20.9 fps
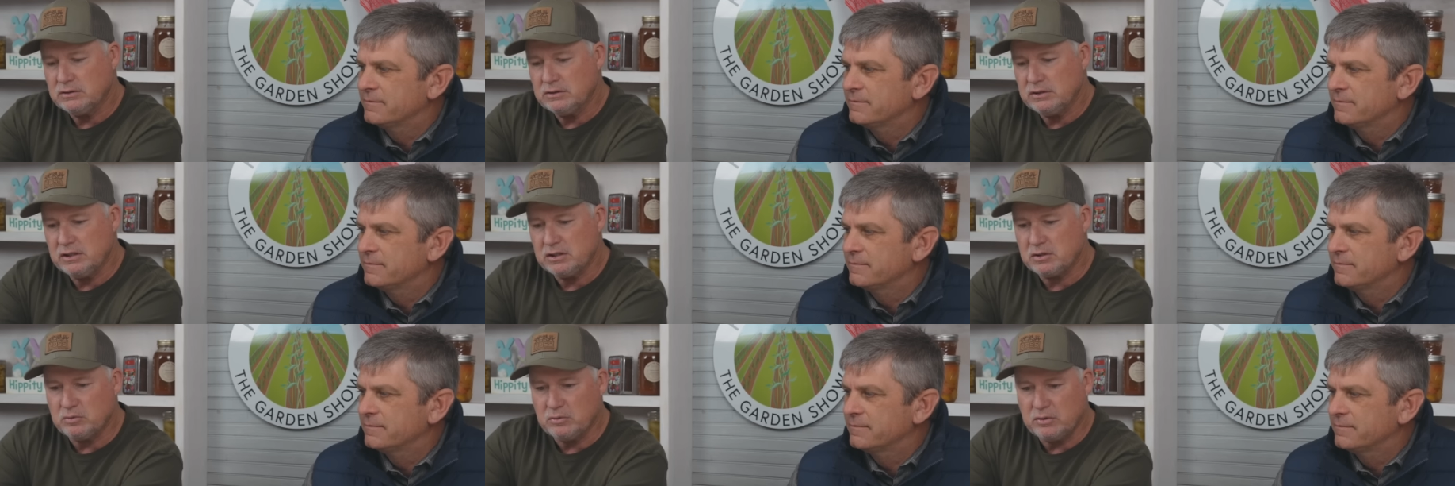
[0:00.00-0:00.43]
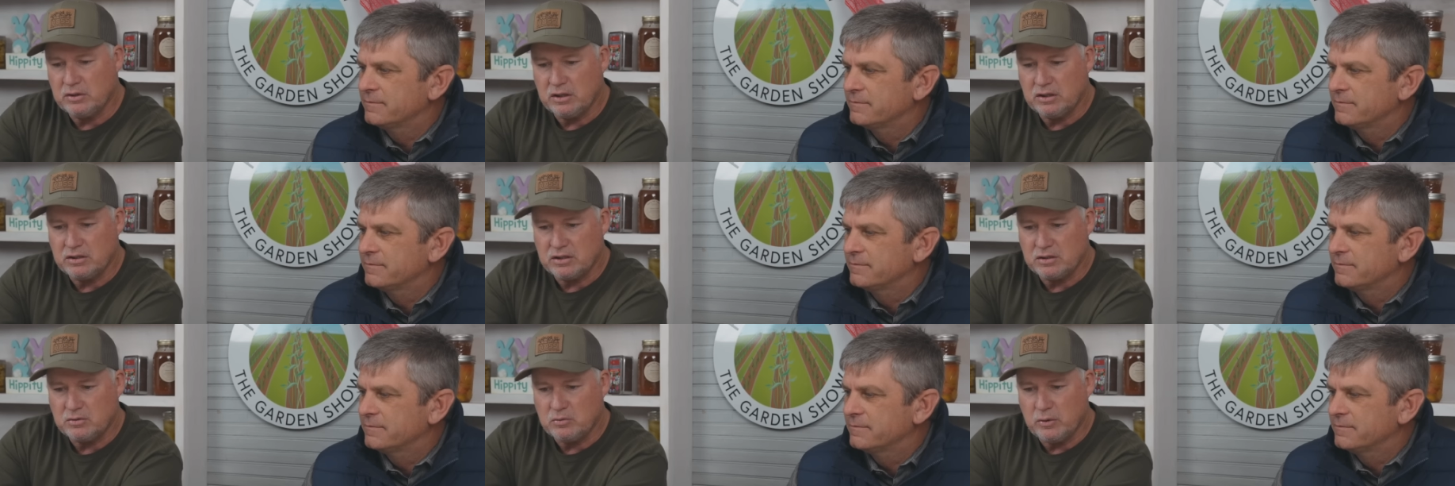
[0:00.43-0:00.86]
Speaker 1: This one
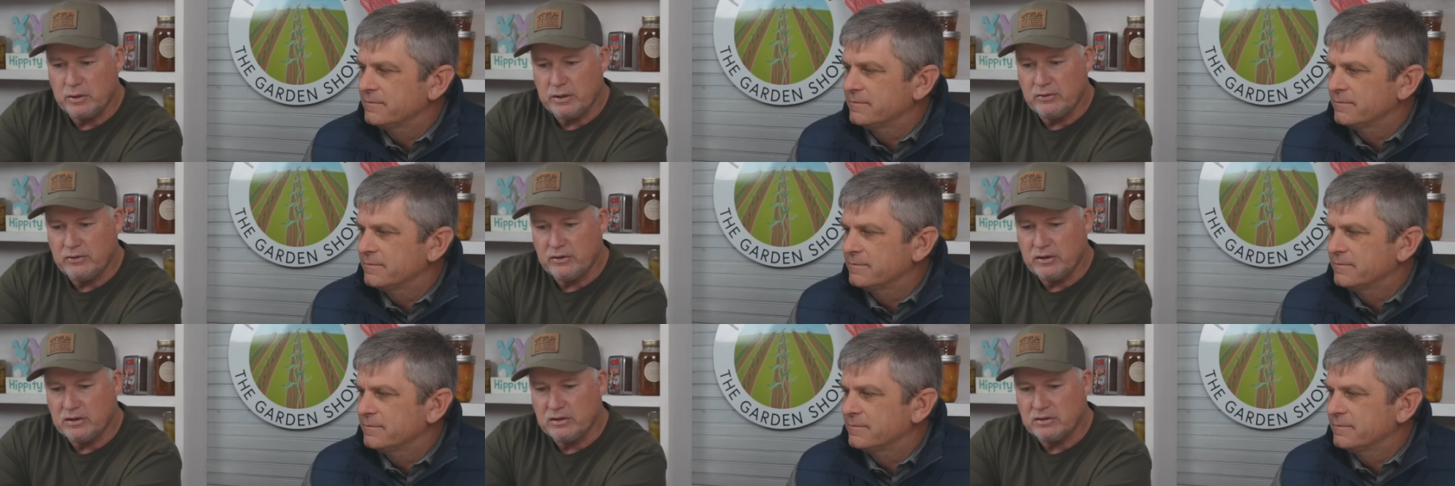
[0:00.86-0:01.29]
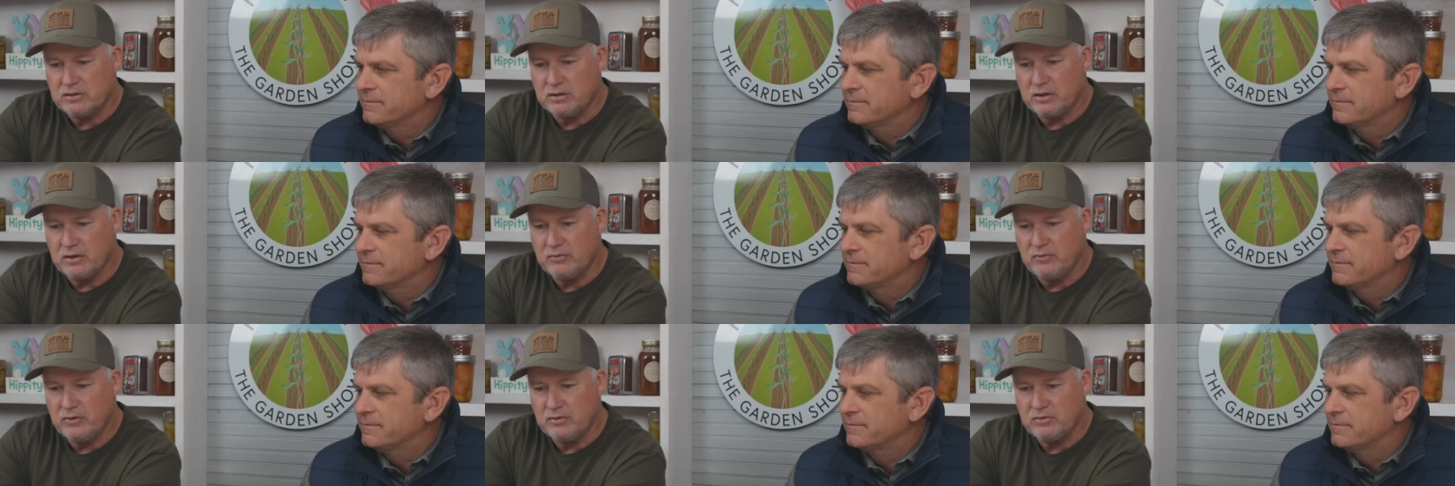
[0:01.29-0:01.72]
does as well there.
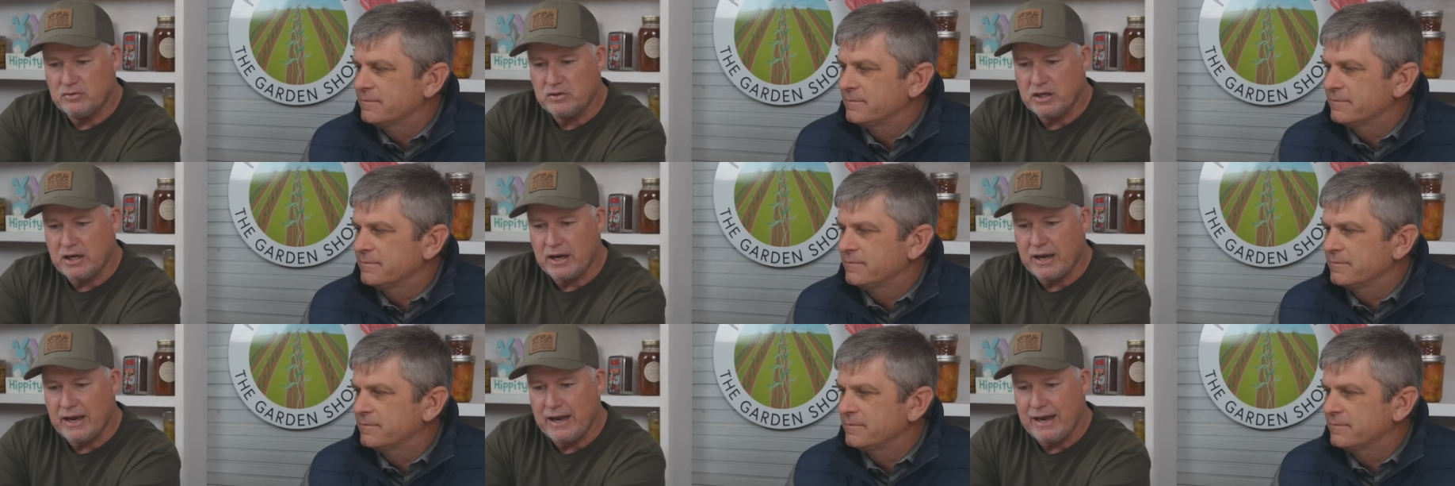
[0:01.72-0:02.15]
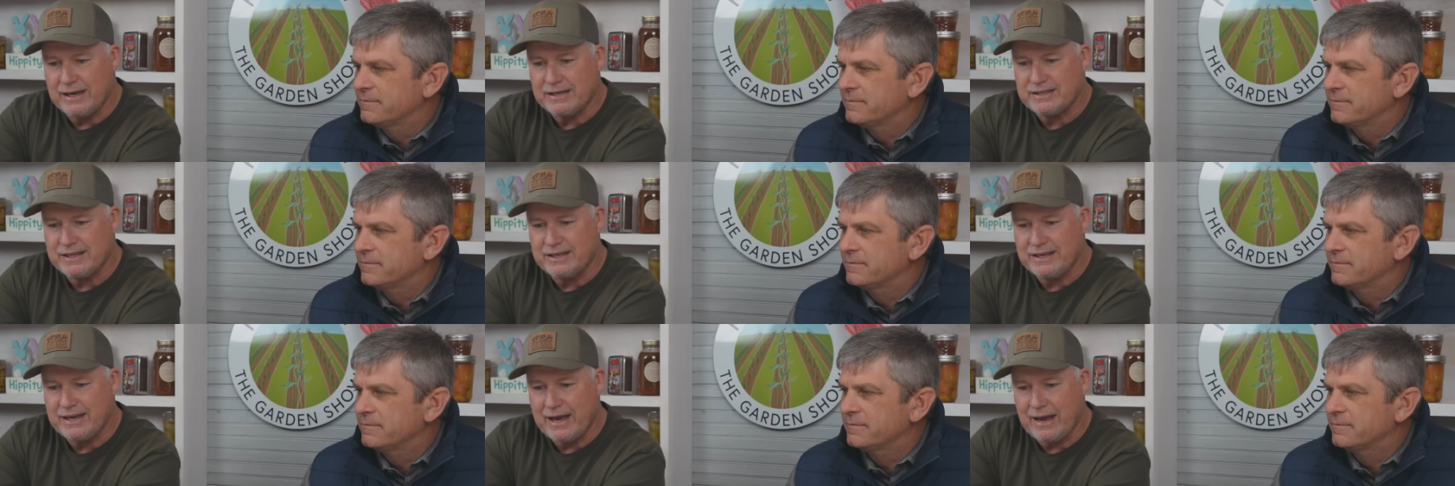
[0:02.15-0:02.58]
So if you check
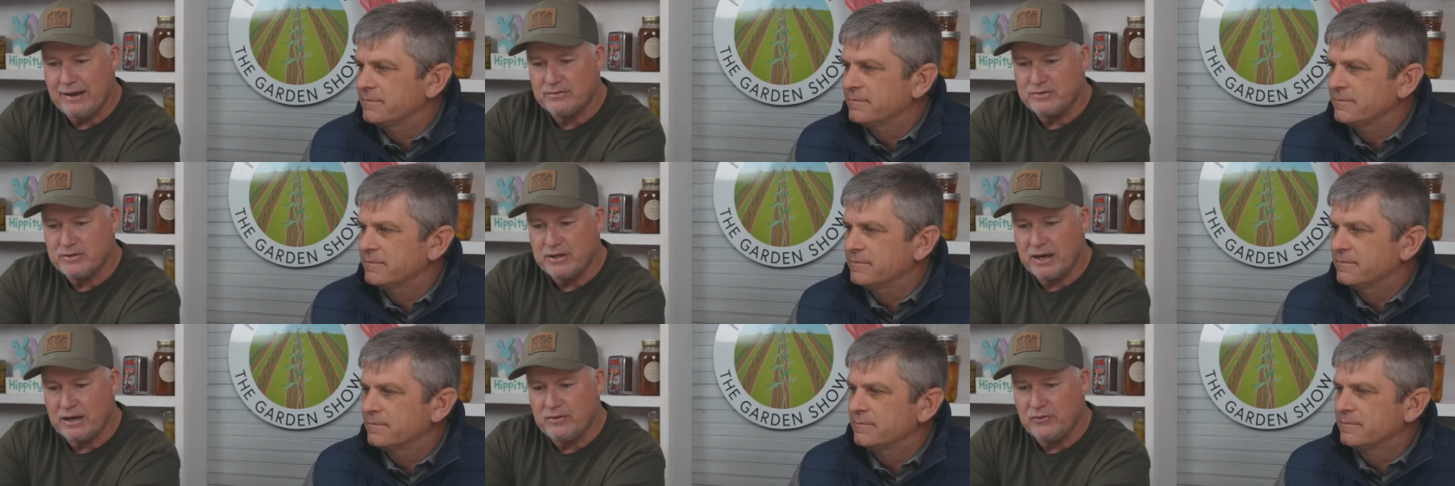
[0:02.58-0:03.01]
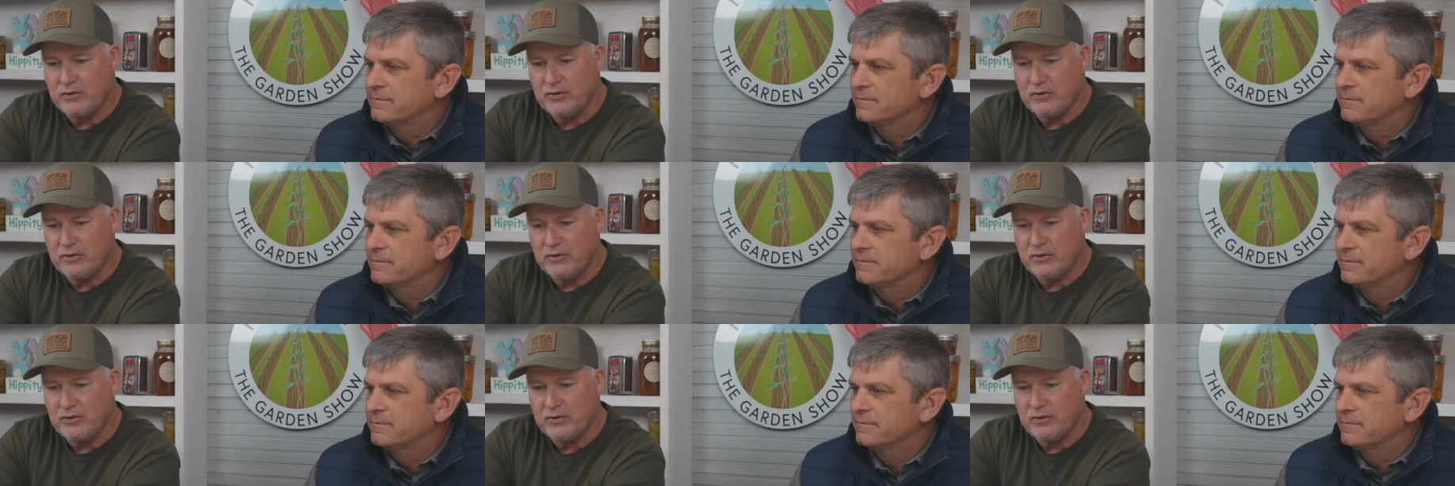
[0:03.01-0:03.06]
ESEE Knives out